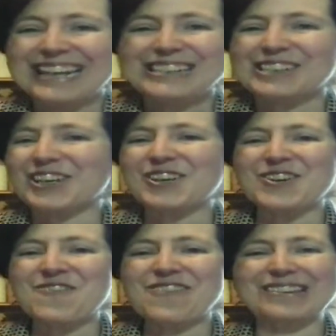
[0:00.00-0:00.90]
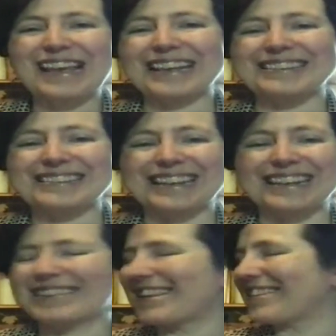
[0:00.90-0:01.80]
She couldn't resist, and
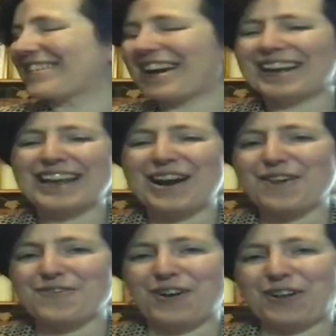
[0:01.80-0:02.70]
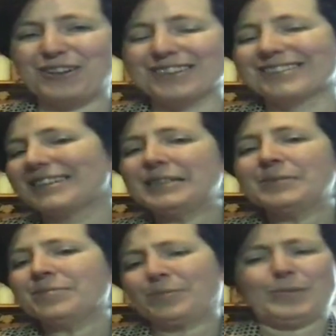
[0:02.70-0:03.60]
it's entirely our fault.
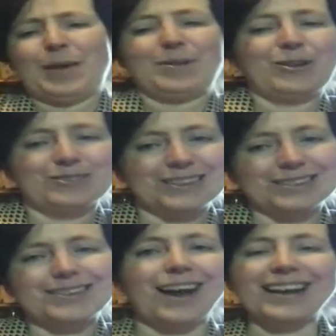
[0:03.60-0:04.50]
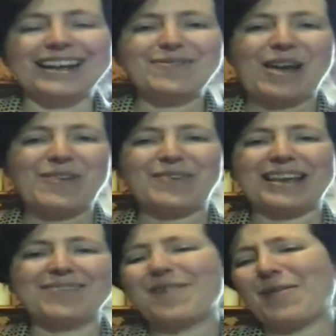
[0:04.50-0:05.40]
Maybe not entirely.
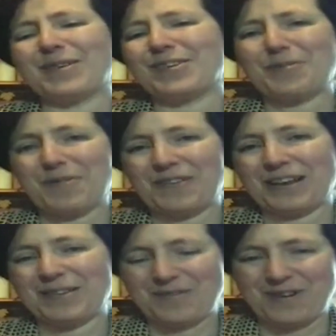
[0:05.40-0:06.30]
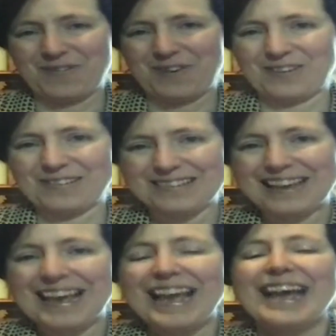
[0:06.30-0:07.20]
Maybe some of it is my fault.
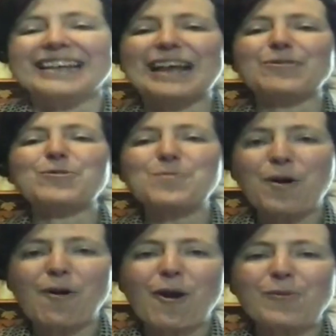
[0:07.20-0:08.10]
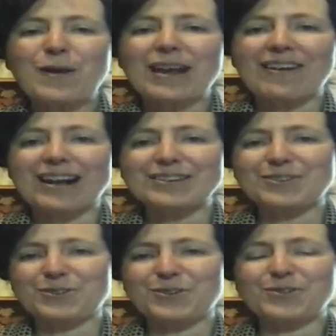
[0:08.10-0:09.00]
Now, tomorrow we are at
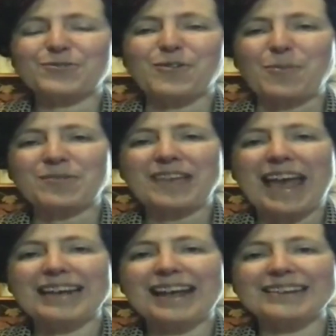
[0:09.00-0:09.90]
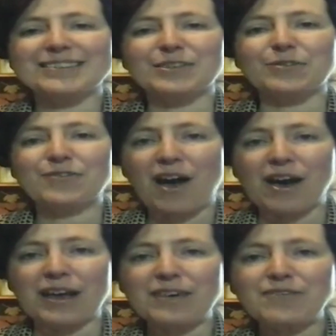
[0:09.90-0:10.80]
Adorn from 10 until
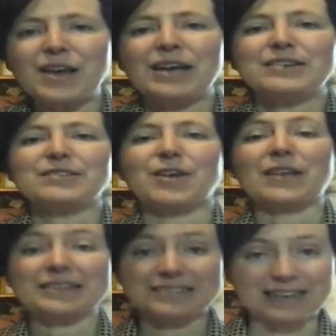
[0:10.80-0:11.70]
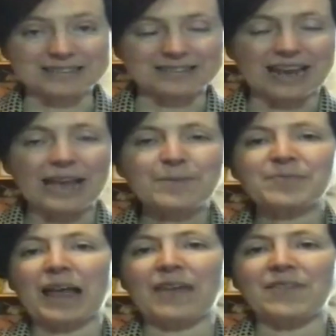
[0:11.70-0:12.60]
5. So that's Saturday.
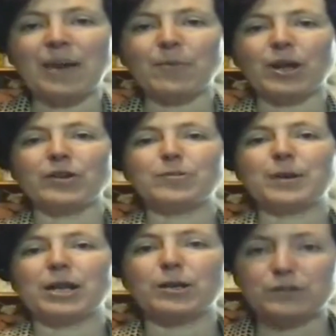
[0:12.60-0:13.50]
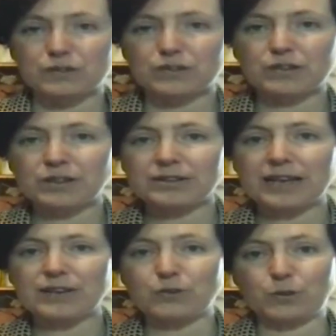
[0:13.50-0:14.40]
And then we're going to be closed
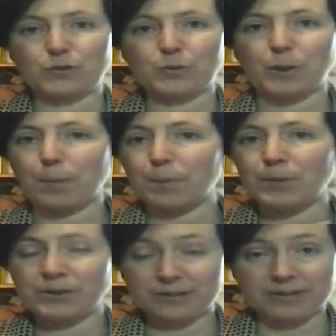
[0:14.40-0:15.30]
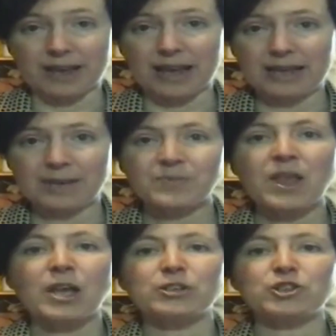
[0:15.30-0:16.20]
Sunday as usual, Monday.
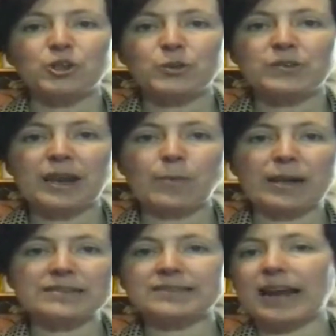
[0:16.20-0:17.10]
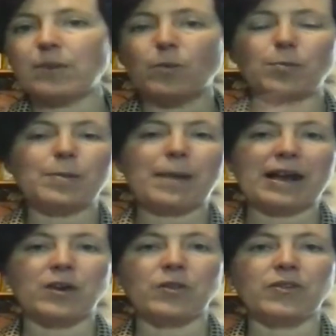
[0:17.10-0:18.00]
Tuesday, Wednesday, we'll be
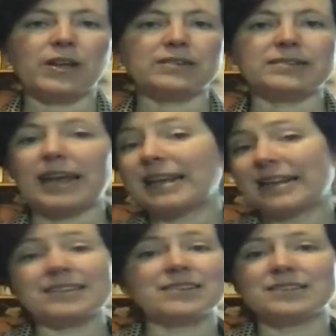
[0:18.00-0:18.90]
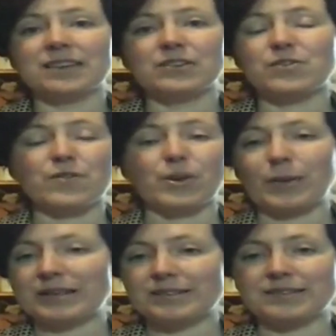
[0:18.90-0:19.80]
back on Thursday. Unless I decide to run
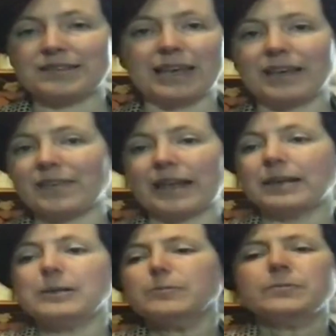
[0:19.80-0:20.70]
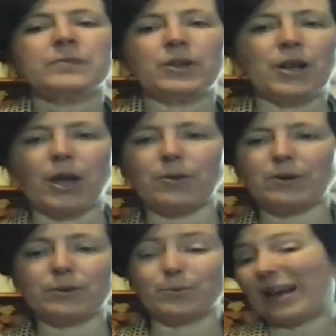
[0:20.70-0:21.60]
away to sea. And then, you
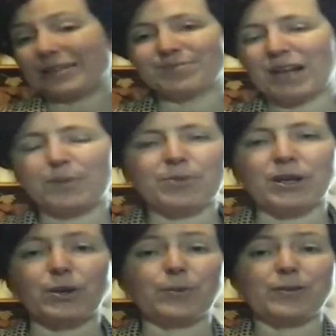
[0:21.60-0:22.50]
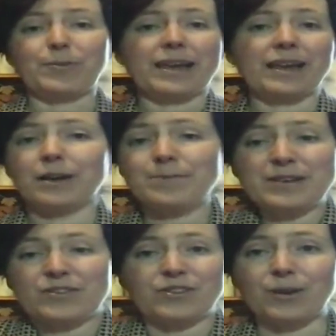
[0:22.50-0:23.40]
know, well, I'll bring you with me. I'd
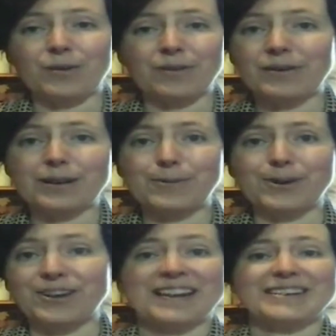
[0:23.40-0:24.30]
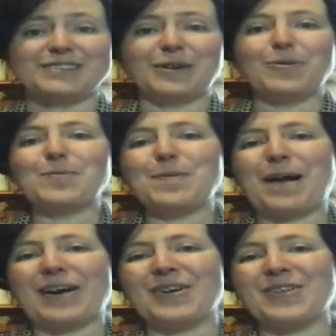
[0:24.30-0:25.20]
miss you. I really would. So we'll be
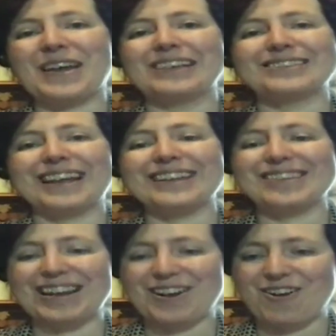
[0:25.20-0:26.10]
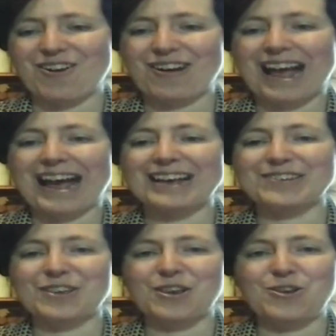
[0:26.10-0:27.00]
back on Thursday at 10 o'clock
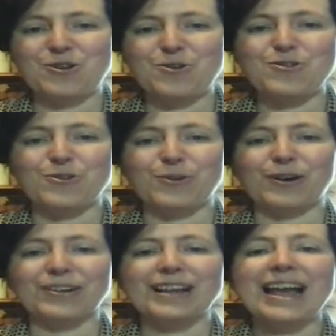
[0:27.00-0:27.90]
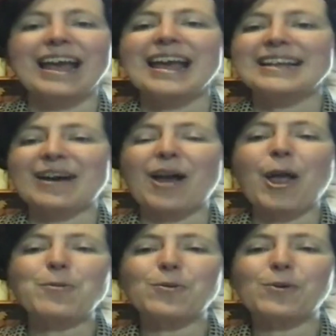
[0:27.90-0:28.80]
as usual. Now, I
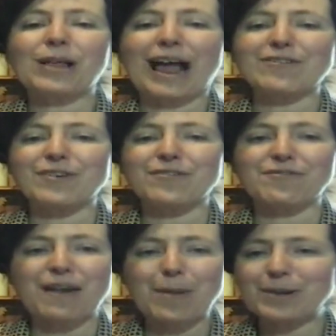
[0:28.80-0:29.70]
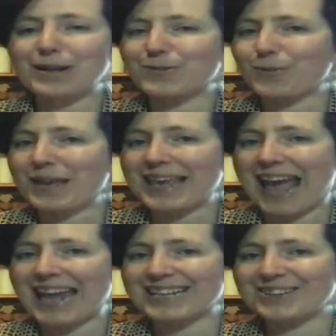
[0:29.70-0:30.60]
hope you all have a fabulous
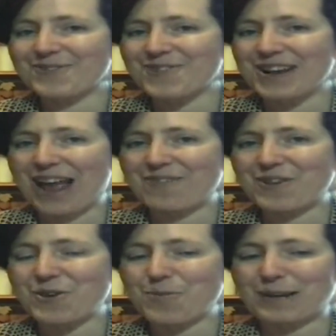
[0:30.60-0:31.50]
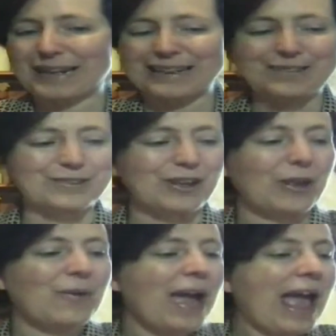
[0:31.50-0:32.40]
weekend, whatever you're planning to
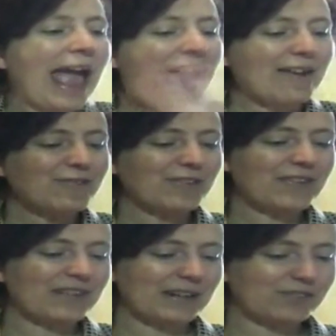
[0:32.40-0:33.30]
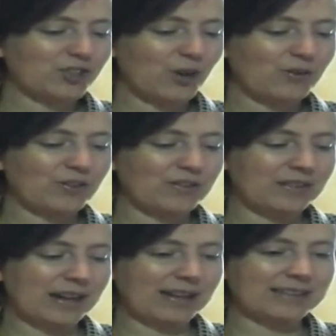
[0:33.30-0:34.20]
do. Everything that I've shown you
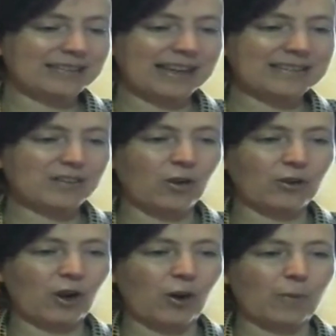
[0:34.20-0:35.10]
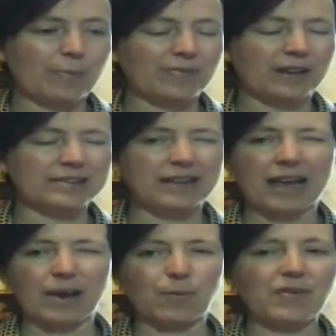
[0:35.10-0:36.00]
tonight is on our website,
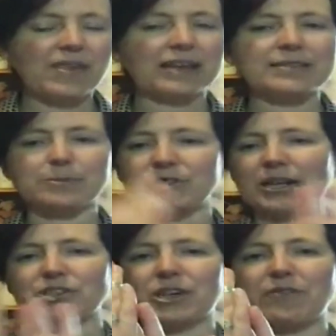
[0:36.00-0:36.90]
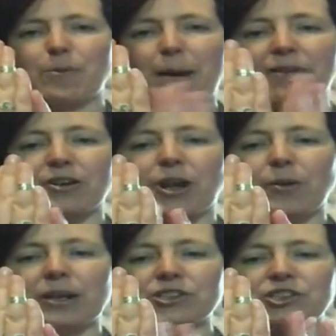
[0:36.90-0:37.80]
with the exception actually of the
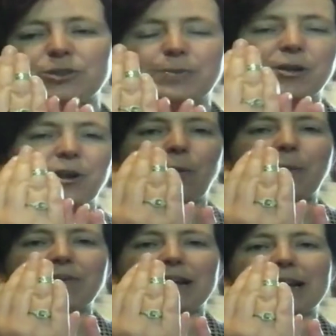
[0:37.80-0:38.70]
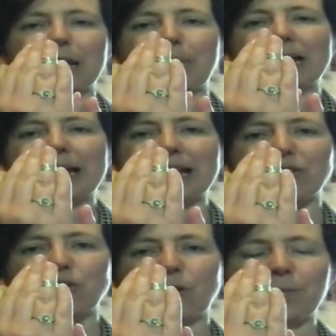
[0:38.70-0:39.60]
peridot, and she'll be on our website a little bit
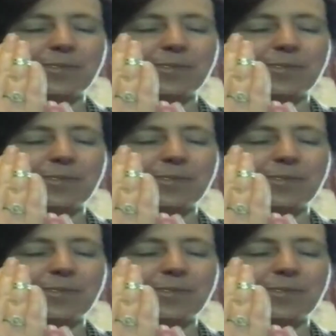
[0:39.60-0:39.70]
later on.